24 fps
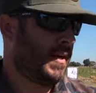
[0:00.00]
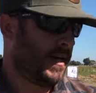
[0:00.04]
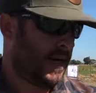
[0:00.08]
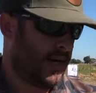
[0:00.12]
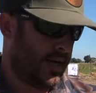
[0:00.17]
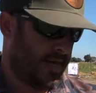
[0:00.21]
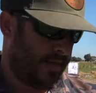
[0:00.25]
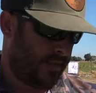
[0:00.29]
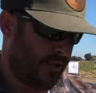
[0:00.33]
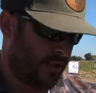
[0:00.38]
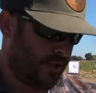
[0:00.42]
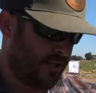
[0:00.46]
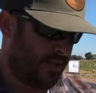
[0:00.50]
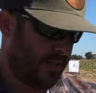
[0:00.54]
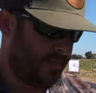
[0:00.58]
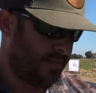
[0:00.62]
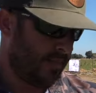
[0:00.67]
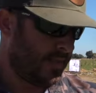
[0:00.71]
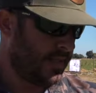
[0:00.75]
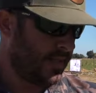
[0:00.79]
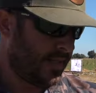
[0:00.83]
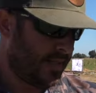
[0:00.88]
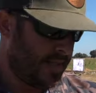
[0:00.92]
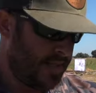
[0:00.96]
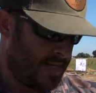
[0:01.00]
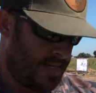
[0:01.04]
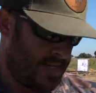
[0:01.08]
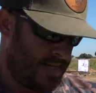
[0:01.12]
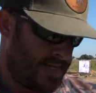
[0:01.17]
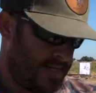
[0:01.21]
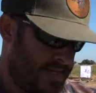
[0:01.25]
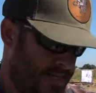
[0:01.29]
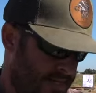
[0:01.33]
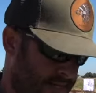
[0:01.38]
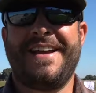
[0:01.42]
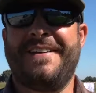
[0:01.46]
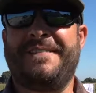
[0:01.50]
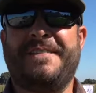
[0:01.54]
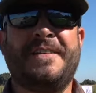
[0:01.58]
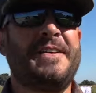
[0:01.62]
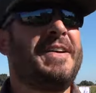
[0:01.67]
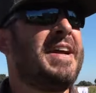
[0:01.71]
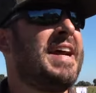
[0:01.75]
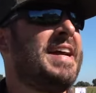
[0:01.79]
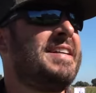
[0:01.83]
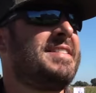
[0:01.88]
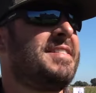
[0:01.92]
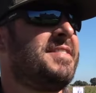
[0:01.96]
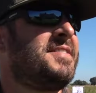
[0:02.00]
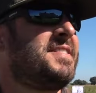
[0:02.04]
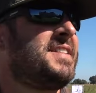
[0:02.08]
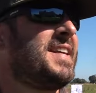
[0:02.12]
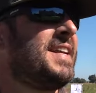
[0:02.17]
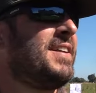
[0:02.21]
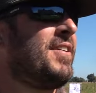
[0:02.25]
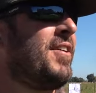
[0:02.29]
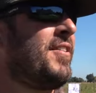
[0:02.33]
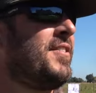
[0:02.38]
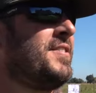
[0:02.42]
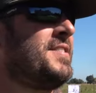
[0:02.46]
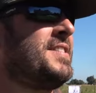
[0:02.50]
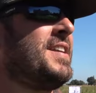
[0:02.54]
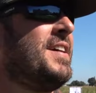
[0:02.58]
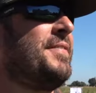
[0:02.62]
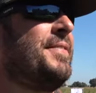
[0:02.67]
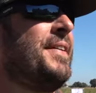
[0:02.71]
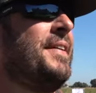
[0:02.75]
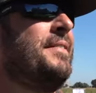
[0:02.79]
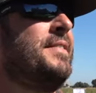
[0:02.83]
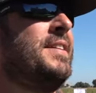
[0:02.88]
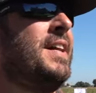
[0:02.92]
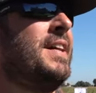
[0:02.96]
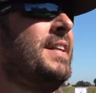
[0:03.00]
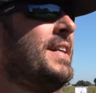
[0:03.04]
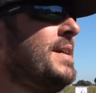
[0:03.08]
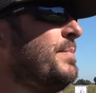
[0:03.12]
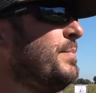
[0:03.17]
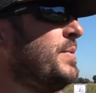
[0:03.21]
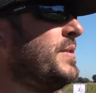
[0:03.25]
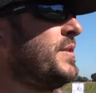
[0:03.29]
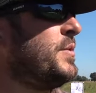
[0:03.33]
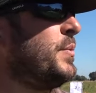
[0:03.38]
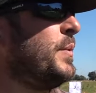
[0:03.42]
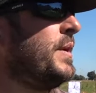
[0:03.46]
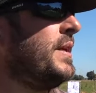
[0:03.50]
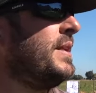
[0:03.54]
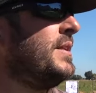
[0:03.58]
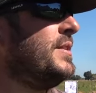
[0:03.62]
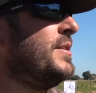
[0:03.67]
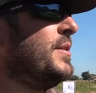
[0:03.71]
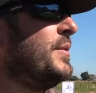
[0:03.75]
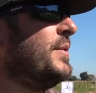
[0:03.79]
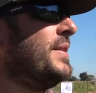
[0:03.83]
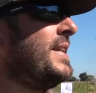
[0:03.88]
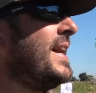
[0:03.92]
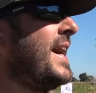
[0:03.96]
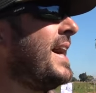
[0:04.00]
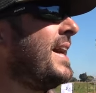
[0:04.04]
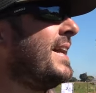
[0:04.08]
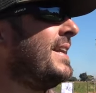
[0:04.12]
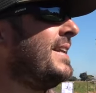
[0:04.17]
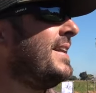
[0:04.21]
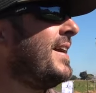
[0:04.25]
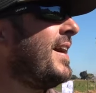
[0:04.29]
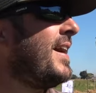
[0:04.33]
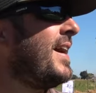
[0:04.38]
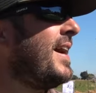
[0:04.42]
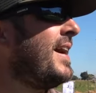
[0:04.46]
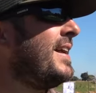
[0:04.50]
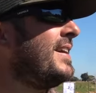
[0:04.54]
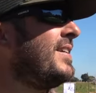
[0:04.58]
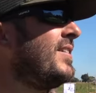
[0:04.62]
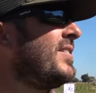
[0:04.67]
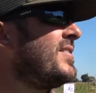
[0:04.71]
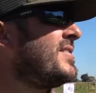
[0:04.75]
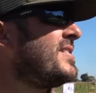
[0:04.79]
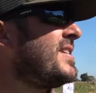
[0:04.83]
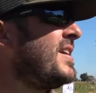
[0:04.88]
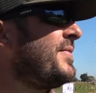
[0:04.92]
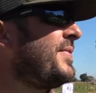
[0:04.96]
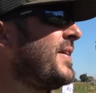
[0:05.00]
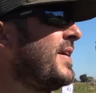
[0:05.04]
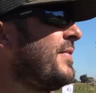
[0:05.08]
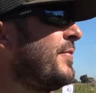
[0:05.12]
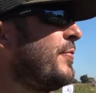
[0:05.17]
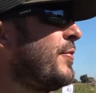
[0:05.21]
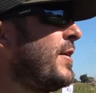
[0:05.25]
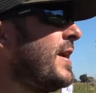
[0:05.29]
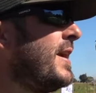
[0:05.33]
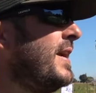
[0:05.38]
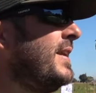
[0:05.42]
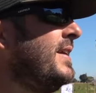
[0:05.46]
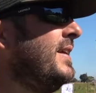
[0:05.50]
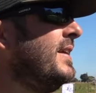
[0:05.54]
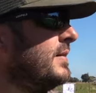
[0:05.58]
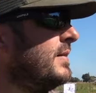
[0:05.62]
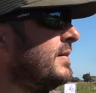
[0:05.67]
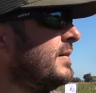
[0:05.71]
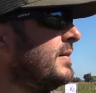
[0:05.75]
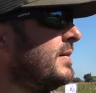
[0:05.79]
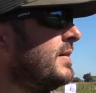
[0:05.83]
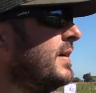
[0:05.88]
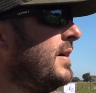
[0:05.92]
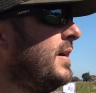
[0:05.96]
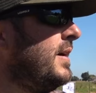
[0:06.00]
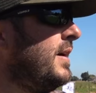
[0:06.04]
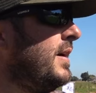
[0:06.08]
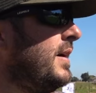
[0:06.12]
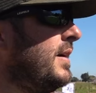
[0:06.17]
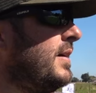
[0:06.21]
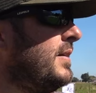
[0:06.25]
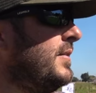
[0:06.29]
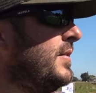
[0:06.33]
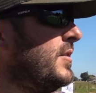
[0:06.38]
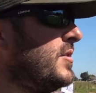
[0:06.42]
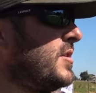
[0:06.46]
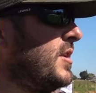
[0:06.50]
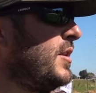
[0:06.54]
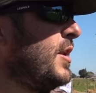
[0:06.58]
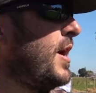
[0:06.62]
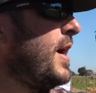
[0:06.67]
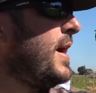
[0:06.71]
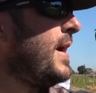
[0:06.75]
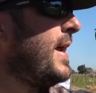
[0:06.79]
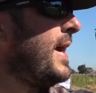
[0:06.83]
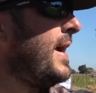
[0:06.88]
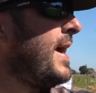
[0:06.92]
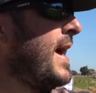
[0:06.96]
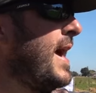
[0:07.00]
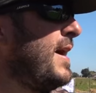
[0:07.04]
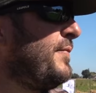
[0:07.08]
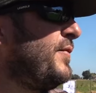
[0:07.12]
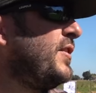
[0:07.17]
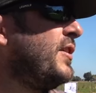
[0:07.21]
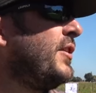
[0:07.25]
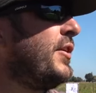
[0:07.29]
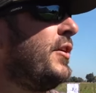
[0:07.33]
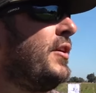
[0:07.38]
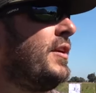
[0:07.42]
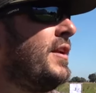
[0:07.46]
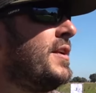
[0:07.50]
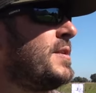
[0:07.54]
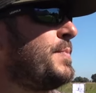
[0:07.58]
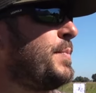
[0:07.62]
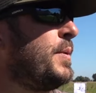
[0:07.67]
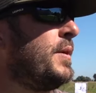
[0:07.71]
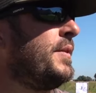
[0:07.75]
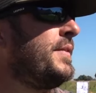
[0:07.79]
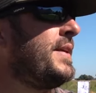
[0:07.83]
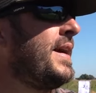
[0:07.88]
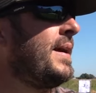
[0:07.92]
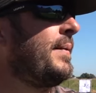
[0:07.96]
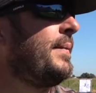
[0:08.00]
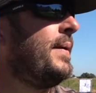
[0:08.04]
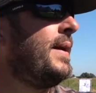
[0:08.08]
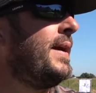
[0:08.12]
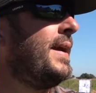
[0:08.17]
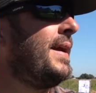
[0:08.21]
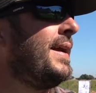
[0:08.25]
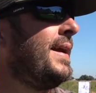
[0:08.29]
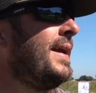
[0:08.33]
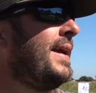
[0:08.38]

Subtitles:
I shimmed the gun. If you guys have seen all the stuff I've done in between doing that and not, and all the stuff I've read, there's a lot I have to learn, let's put it that way.